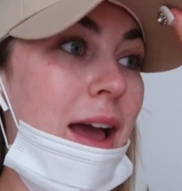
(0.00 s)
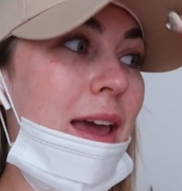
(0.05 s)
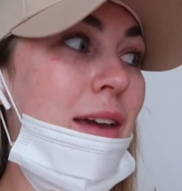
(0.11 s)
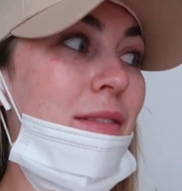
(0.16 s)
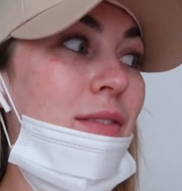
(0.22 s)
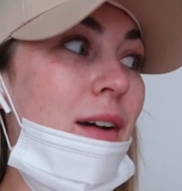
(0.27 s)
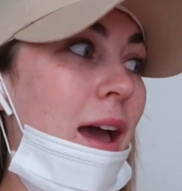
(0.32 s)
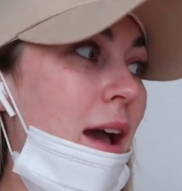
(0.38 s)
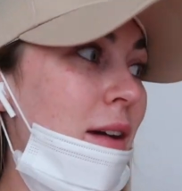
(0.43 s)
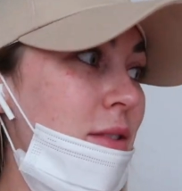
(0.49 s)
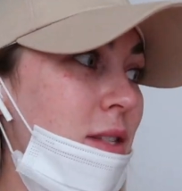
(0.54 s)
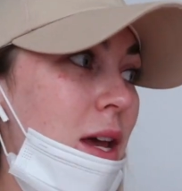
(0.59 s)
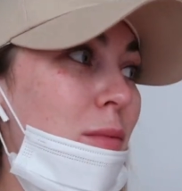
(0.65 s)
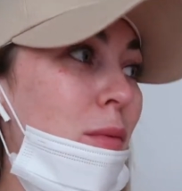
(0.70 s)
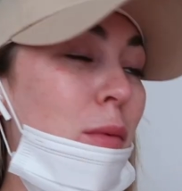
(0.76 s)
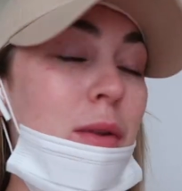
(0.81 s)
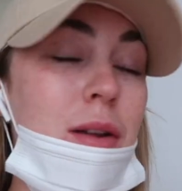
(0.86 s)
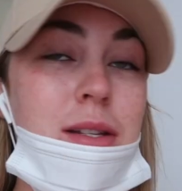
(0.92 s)
If I have
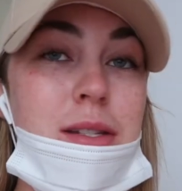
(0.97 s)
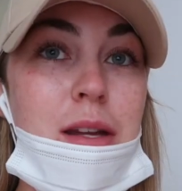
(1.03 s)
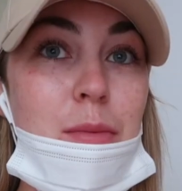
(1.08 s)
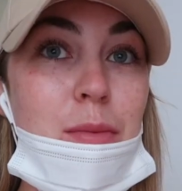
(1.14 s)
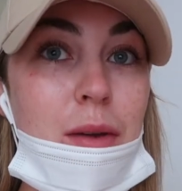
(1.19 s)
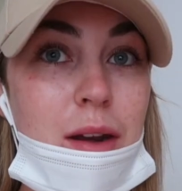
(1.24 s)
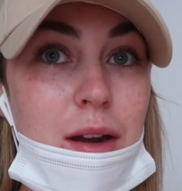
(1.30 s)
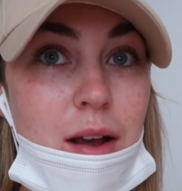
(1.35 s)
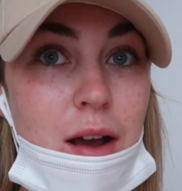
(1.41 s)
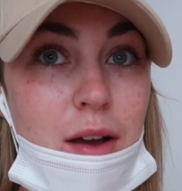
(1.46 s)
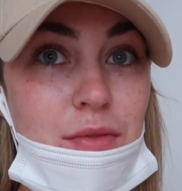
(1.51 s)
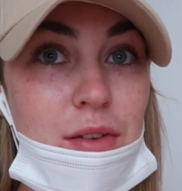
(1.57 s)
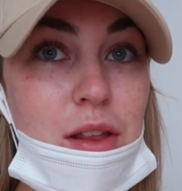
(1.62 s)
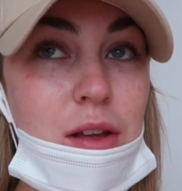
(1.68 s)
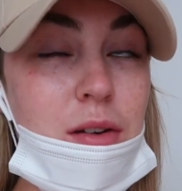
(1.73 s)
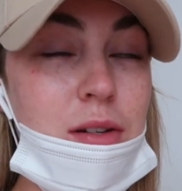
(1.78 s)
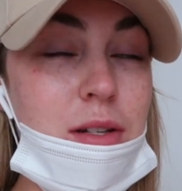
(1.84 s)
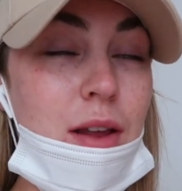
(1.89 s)
time, I'm gonna stop and get a
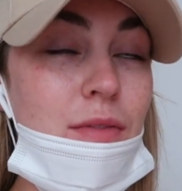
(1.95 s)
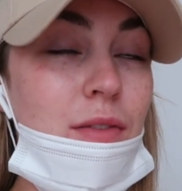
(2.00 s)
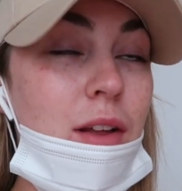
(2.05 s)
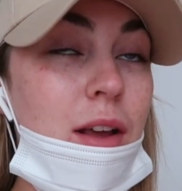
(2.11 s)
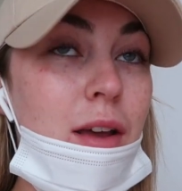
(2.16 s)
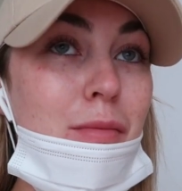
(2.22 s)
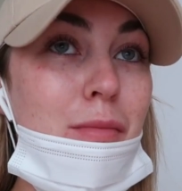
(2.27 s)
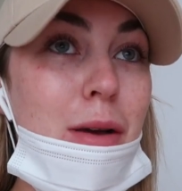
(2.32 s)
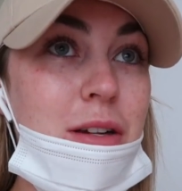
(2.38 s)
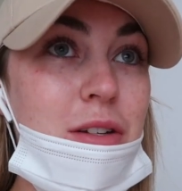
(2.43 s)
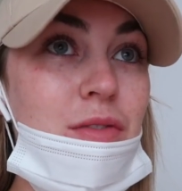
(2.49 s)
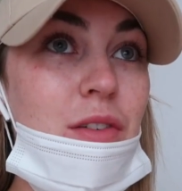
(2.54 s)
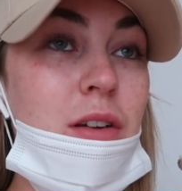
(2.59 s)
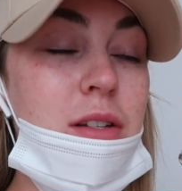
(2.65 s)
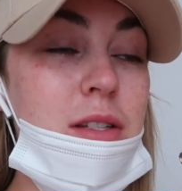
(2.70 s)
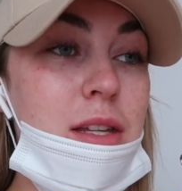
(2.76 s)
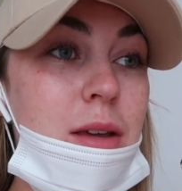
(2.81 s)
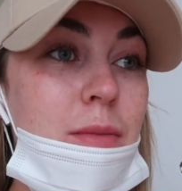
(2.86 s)
coffee though, because I feel like I'm about to
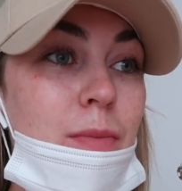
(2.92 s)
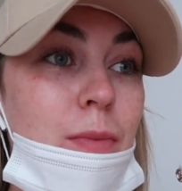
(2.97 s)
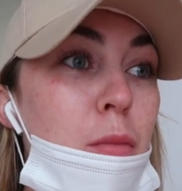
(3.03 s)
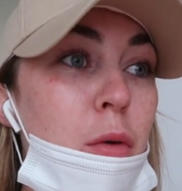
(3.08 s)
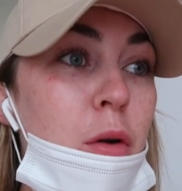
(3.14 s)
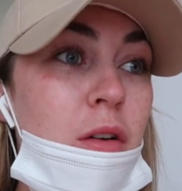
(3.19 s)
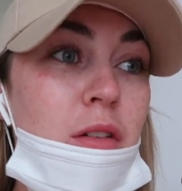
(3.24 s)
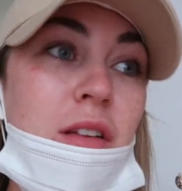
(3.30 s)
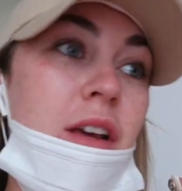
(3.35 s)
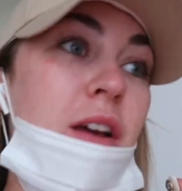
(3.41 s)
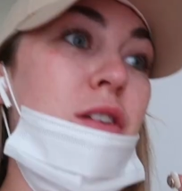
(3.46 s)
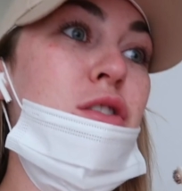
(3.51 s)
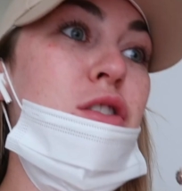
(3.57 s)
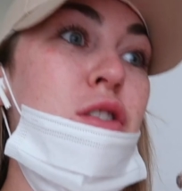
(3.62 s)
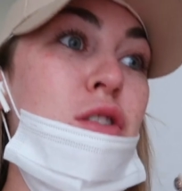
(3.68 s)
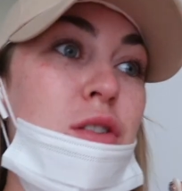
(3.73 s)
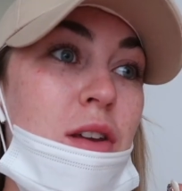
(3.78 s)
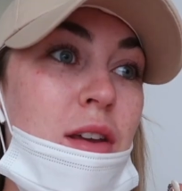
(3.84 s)
fall asleep. Poor Cleo,
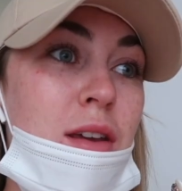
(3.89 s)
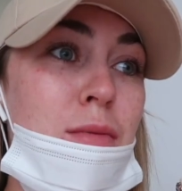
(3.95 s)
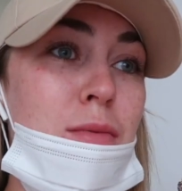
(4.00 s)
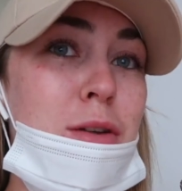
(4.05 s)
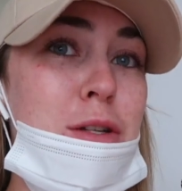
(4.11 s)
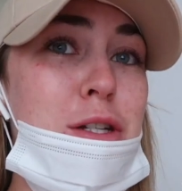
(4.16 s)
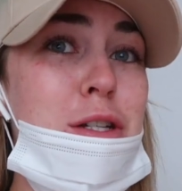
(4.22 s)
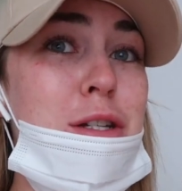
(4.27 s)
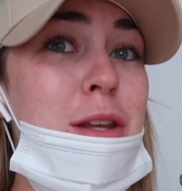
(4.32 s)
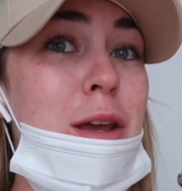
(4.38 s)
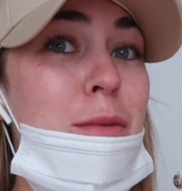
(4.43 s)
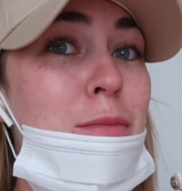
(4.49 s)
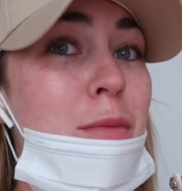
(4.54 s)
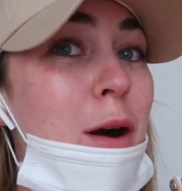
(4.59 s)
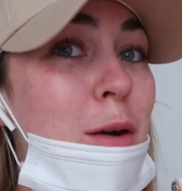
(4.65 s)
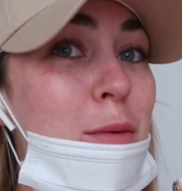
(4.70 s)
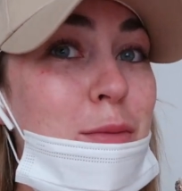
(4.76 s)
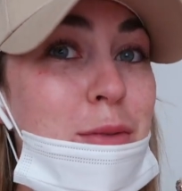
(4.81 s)
she's looking at me. She's like,
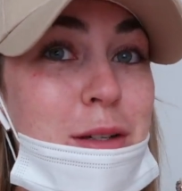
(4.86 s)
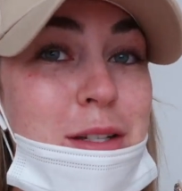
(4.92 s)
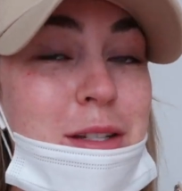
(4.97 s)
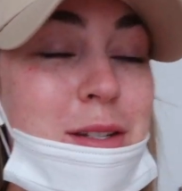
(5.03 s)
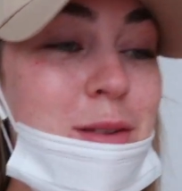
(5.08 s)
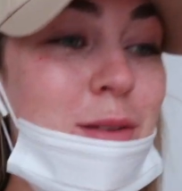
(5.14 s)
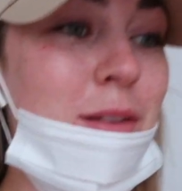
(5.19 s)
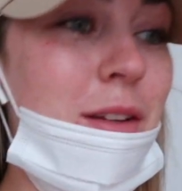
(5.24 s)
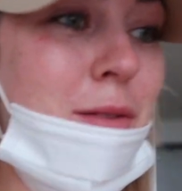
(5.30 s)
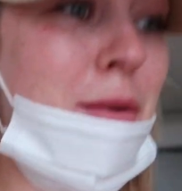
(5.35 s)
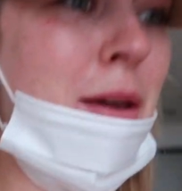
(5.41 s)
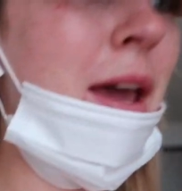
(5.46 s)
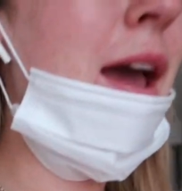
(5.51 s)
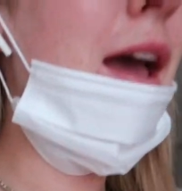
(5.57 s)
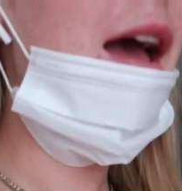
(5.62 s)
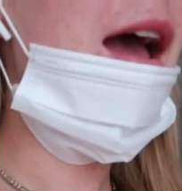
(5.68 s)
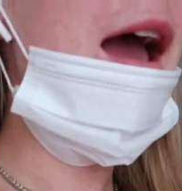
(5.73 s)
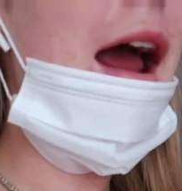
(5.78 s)
Mom, please don't leave me.
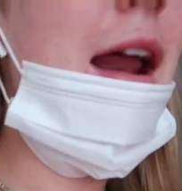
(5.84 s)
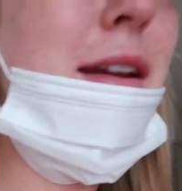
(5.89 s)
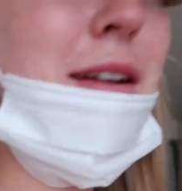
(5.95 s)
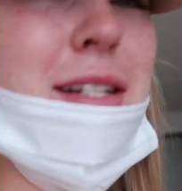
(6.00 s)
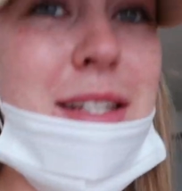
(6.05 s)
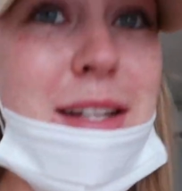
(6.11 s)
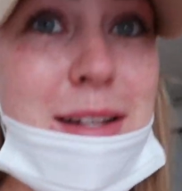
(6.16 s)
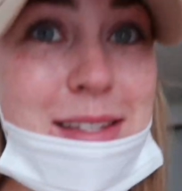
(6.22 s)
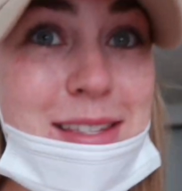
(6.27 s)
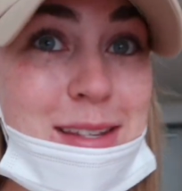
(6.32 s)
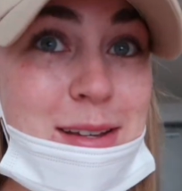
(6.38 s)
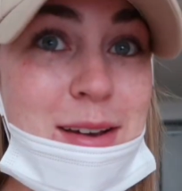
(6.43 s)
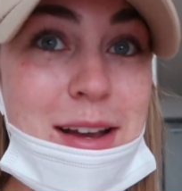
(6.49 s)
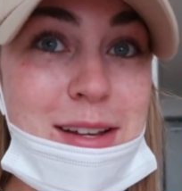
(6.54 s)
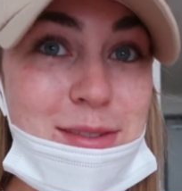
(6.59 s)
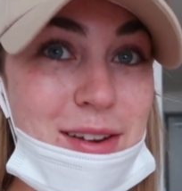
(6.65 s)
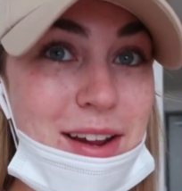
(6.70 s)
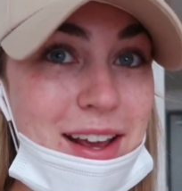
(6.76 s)
Anyways, I'll see you
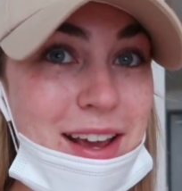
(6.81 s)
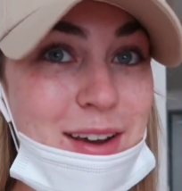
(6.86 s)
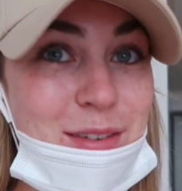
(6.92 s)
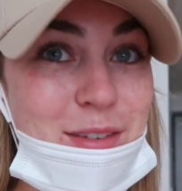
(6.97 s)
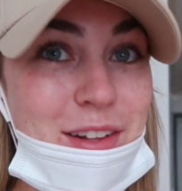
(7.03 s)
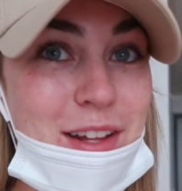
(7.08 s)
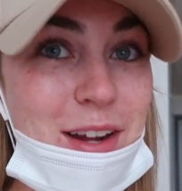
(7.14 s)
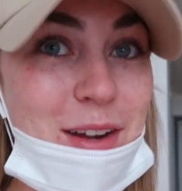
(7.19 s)
guys when I get over